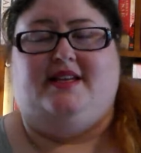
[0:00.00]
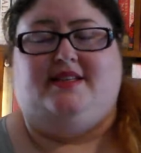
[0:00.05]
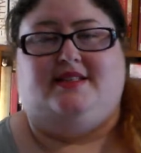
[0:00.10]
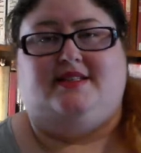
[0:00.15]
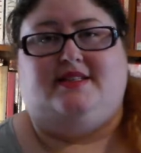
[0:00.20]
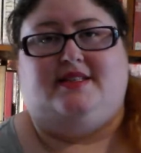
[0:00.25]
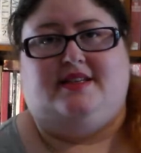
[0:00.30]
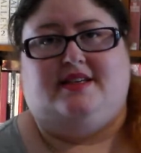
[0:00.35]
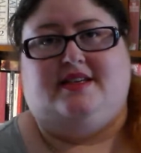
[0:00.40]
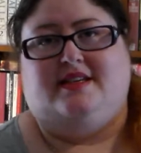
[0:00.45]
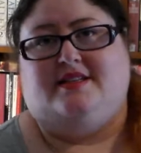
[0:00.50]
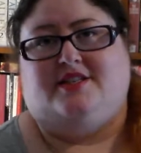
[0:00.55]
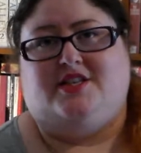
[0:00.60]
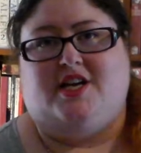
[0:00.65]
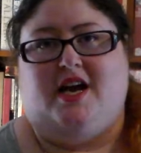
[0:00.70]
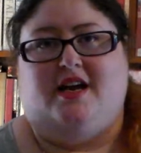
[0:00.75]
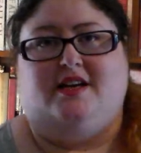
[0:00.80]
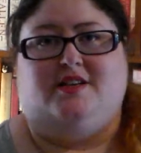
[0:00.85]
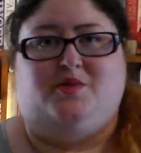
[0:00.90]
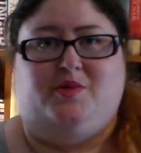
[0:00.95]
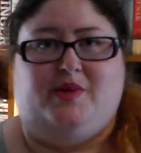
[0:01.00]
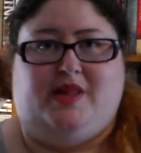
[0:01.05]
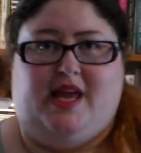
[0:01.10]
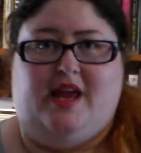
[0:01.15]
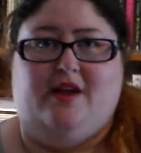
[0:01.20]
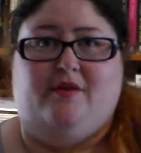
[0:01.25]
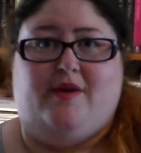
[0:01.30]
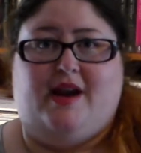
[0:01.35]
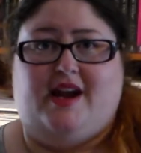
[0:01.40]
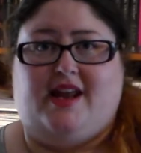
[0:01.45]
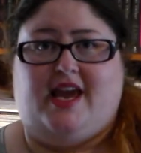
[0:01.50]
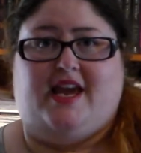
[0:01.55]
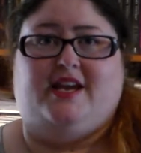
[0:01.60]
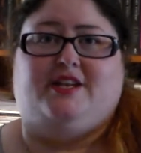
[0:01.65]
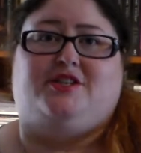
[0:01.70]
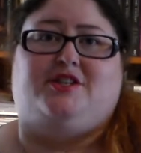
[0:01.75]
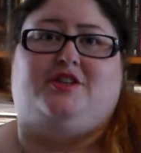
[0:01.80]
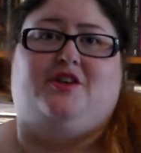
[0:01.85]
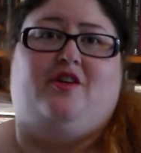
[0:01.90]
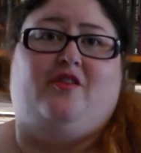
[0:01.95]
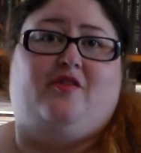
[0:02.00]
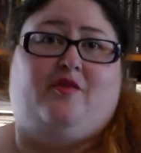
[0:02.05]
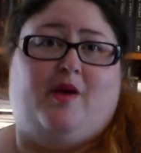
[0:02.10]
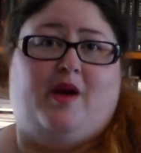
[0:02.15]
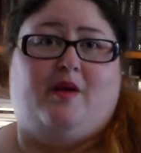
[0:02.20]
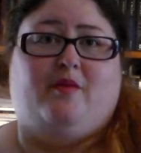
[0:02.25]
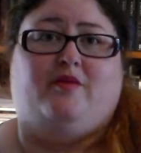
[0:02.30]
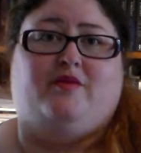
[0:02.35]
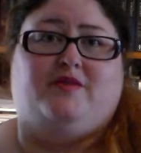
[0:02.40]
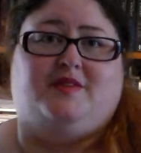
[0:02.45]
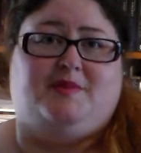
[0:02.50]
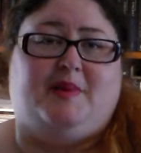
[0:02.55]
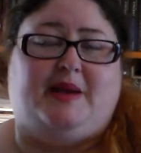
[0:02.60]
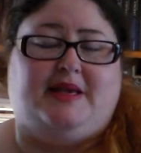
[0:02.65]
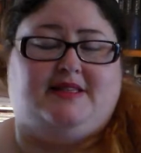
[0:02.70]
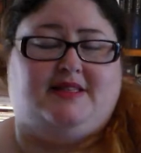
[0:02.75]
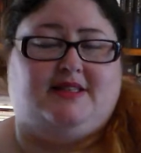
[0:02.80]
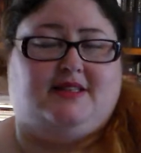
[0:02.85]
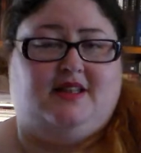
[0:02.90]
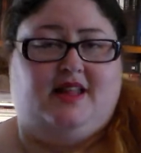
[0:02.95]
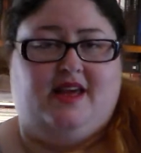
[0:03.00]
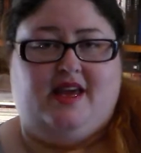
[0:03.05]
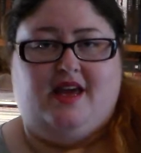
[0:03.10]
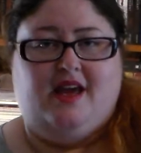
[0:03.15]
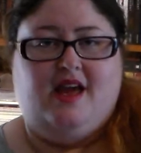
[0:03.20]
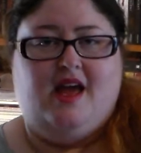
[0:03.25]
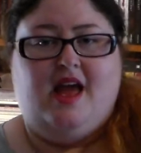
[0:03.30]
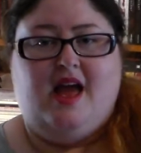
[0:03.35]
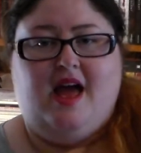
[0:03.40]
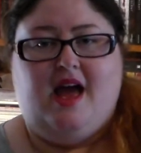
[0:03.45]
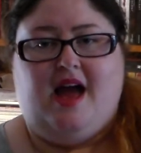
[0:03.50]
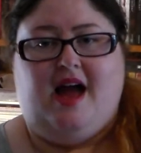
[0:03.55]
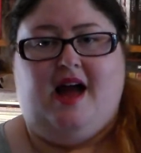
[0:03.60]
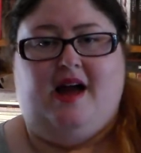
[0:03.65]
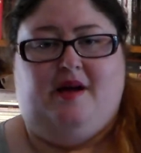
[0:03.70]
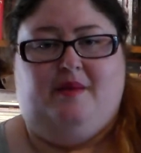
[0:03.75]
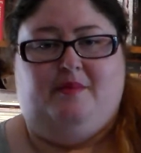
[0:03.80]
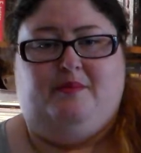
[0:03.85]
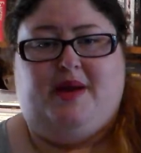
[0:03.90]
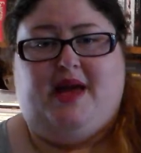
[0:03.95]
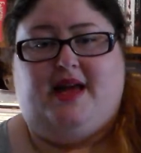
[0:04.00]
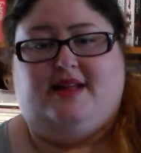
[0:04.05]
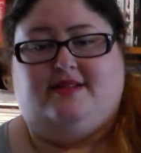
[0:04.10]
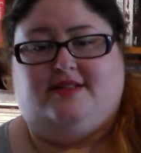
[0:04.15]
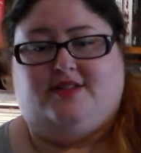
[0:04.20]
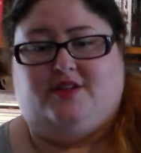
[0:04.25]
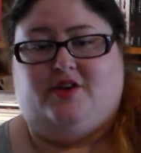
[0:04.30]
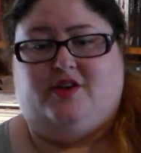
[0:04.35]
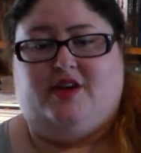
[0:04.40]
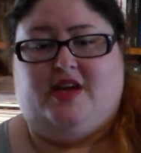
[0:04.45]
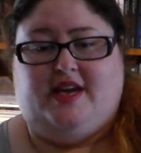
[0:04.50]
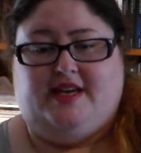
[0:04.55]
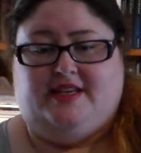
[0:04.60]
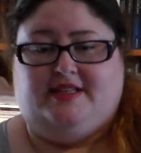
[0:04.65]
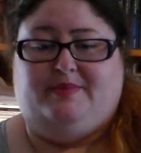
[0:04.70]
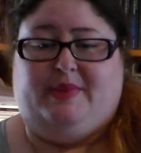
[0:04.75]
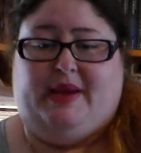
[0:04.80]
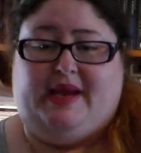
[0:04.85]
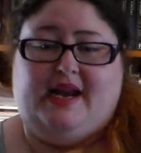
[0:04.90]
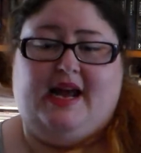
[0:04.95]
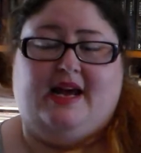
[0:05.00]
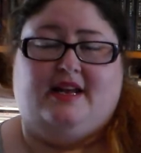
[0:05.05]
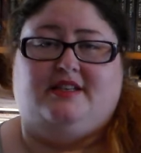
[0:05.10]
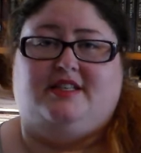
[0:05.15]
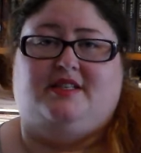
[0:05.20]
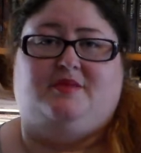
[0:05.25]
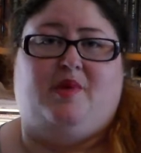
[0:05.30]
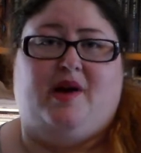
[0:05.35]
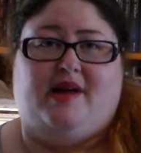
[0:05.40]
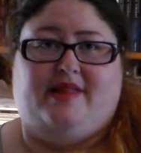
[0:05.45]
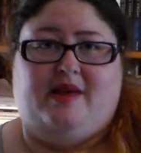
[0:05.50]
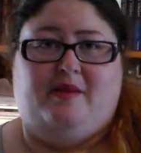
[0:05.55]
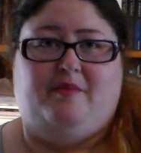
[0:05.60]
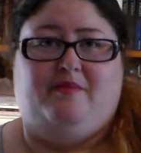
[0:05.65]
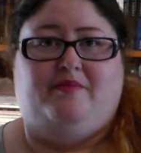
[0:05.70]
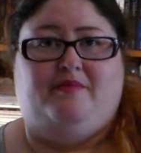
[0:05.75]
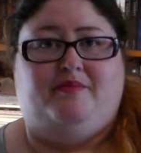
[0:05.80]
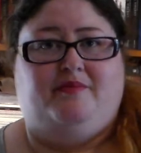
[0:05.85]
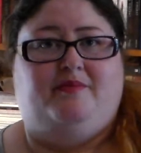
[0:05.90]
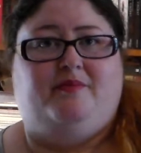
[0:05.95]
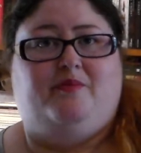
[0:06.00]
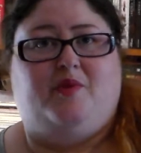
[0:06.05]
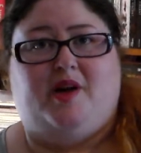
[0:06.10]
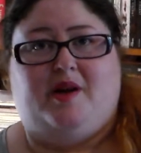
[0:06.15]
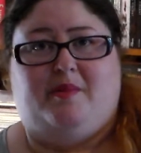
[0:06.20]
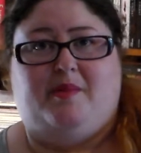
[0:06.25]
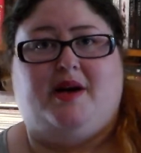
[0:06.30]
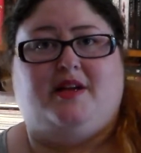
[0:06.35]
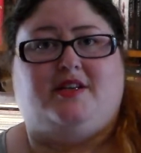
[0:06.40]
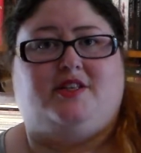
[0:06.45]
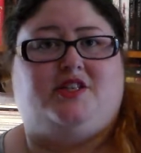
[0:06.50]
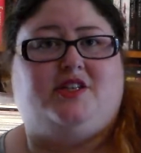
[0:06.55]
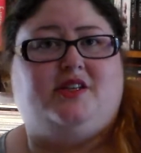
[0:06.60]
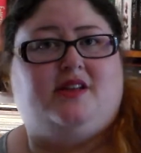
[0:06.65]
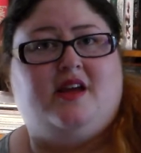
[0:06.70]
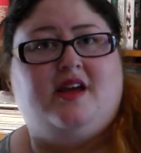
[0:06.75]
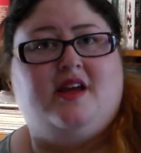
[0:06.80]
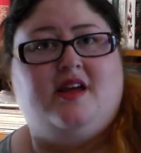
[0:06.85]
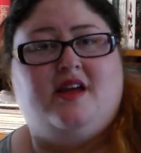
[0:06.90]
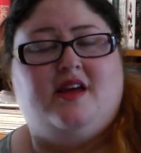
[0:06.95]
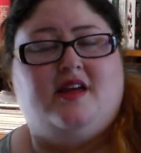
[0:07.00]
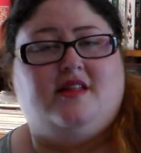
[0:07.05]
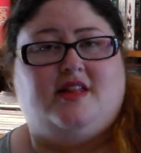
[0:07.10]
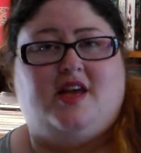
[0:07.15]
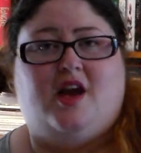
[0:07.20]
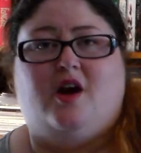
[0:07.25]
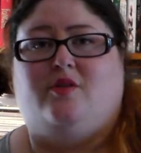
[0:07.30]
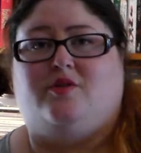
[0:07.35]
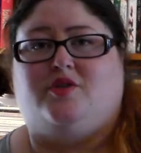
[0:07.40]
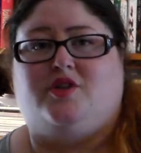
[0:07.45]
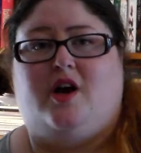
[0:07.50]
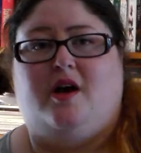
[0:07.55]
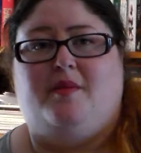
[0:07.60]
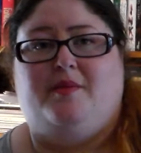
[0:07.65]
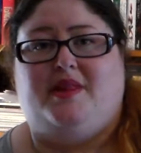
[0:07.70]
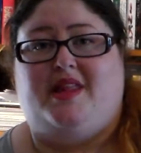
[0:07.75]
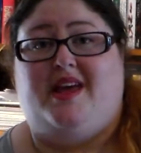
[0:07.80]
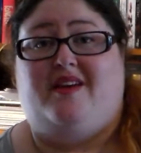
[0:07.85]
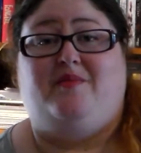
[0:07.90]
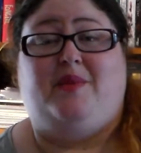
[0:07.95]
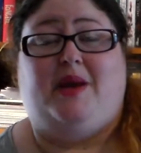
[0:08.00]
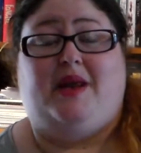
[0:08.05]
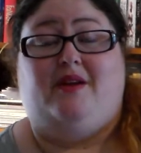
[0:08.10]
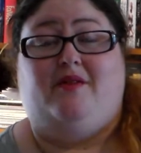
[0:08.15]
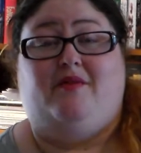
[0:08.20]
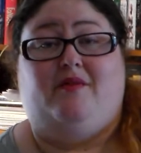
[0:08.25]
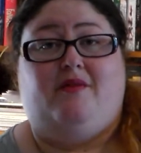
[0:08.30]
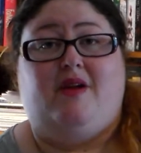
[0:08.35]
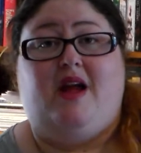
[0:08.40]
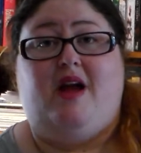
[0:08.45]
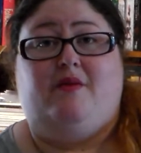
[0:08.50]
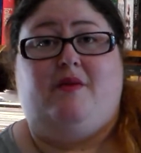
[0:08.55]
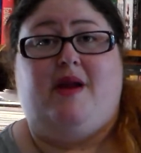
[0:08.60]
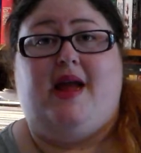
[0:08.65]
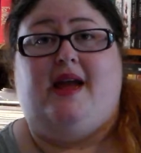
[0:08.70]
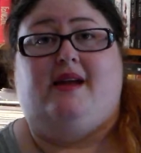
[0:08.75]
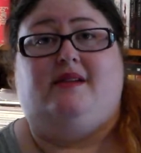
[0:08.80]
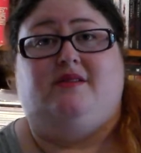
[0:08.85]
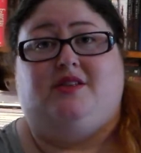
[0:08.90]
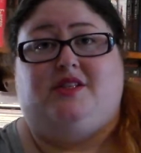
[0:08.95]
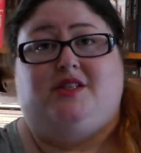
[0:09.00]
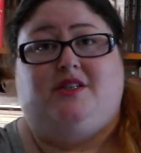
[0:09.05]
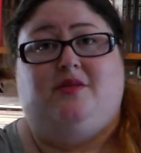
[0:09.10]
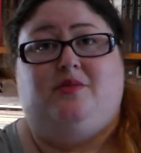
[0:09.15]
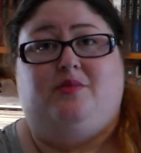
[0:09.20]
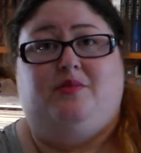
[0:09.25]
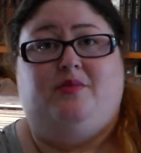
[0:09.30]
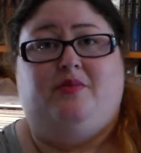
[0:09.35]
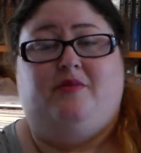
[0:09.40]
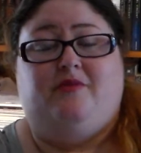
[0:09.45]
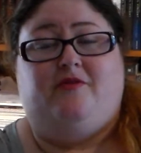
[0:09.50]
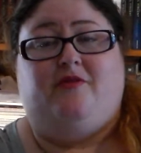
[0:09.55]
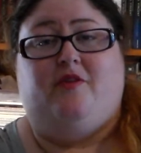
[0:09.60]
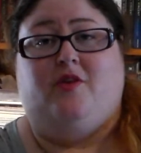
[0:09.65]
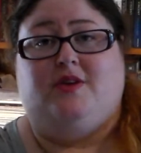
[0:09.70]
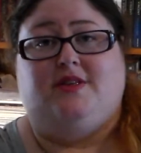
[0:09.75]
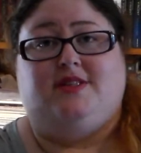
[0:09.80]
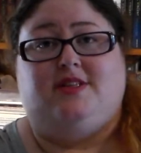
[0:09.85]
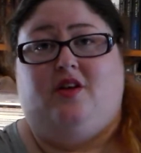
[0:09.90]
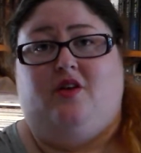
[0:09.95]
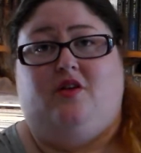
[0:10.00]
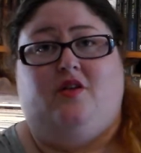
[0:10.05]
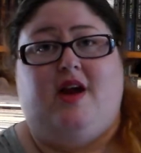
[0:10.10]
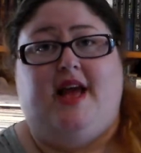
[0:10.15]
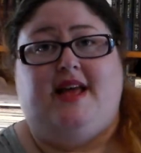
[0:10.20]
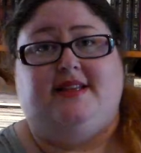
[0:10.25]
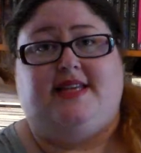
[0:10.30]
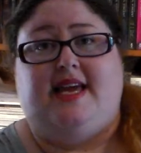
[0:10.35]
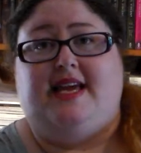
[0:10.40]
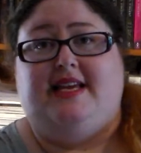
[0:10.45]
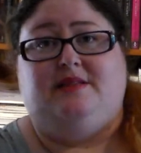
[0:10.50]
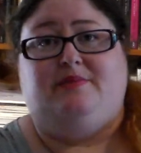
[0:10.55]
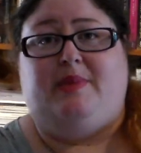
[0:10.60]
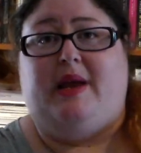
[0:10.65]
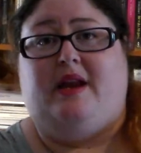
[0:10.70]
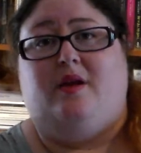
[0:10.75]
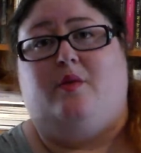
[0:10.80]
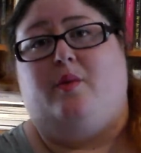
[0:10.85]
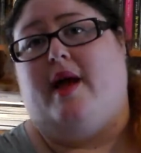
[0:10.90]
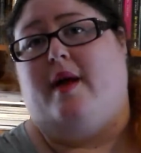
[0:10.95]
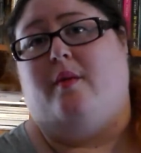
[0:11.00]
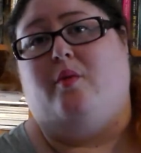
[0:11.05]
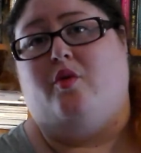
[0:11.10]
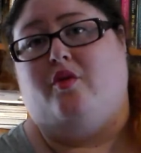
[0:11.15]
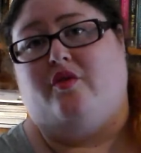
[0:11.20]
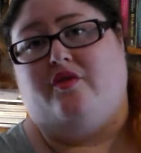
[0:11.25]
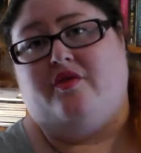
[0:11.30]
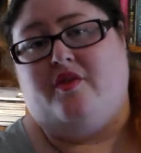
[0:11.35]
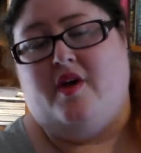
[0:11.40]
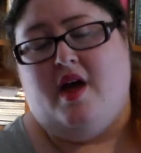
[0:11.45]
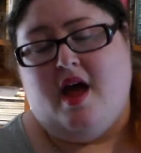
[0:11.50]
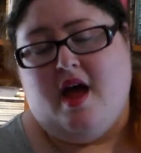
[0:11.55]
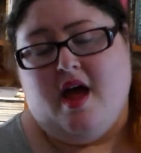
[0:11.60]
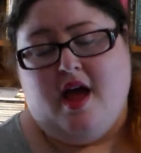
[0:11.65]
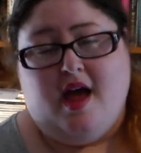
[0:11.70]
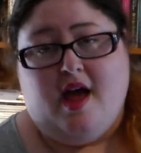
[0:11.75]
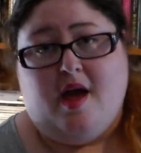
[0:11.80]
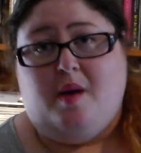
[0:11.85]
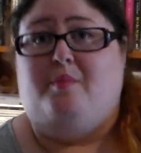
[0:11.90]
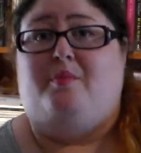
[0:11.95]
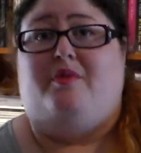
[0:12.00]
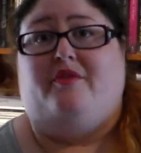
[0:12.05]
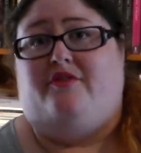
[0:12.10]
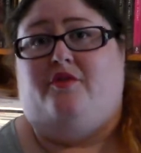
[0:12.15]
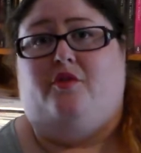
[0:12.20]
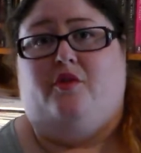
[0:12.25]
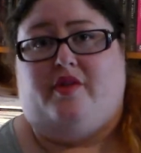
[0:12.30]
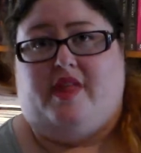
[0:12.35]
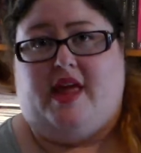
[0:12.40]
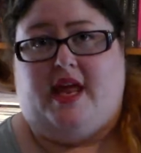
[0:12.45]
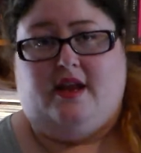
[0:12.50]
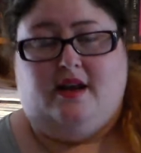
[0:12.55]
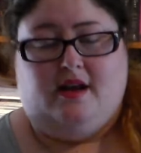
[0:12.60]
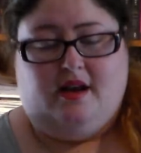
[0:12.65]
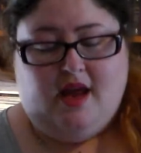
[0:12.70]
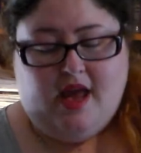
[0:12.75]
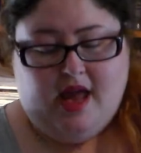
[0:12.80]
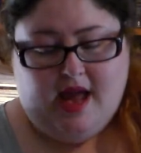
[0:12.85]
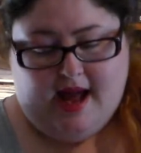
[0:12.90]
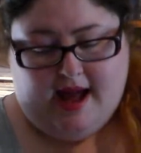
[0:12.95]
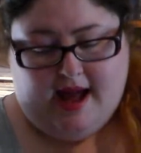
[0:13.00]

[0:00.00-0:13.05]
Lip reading: is charged with the eradication of werewolves, basically. And so he's been hunted by them pretty much the whole time, and they've been around for as long as he's been a werewolf before then.